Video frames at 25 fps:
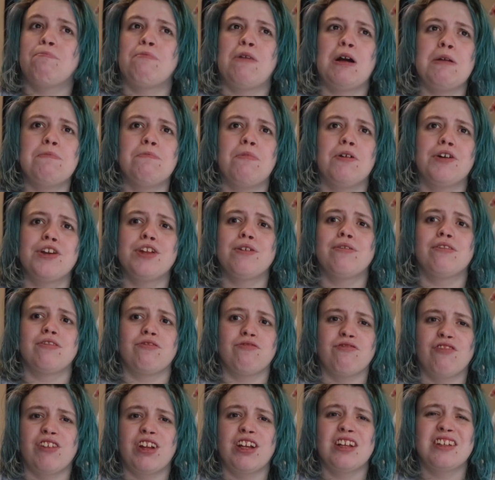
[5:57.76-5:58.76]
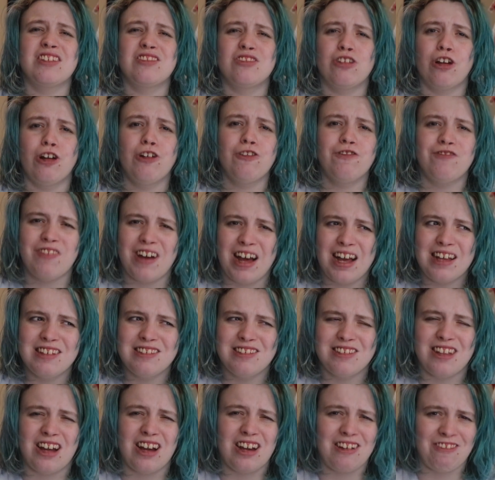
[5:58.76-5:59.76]
my body was running so
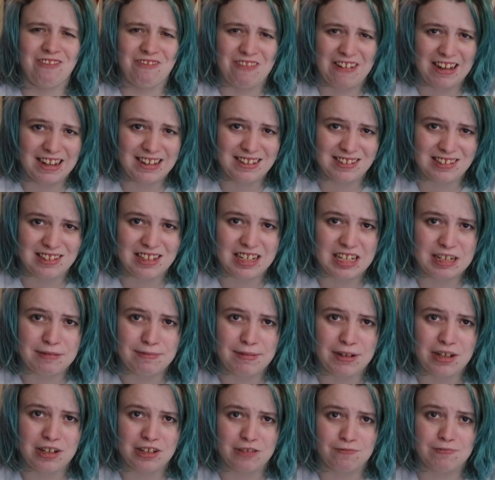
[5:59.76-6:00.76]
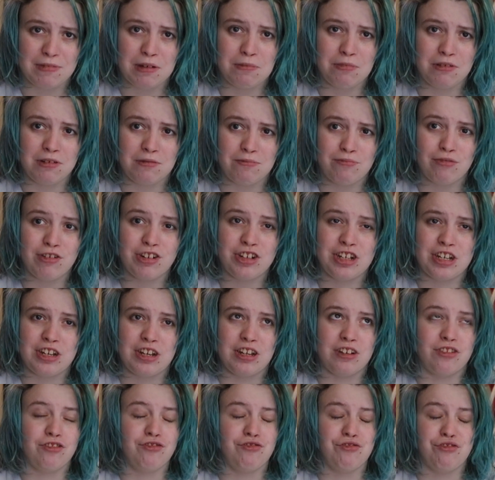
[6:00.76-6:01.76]
fast that I fainted because my blood pressure
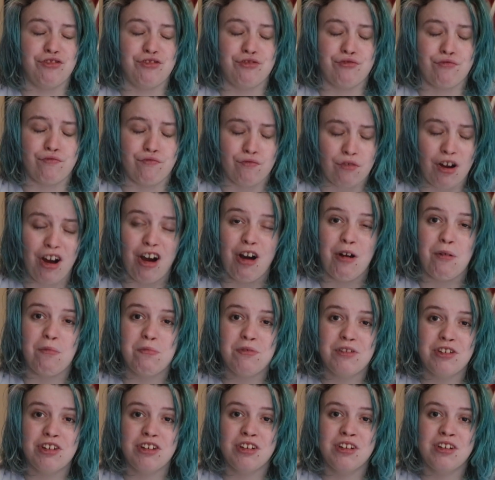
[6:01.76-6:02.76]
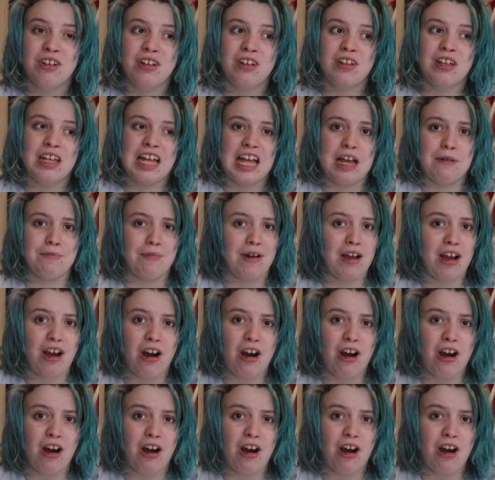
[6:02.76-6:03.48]
had dropped and my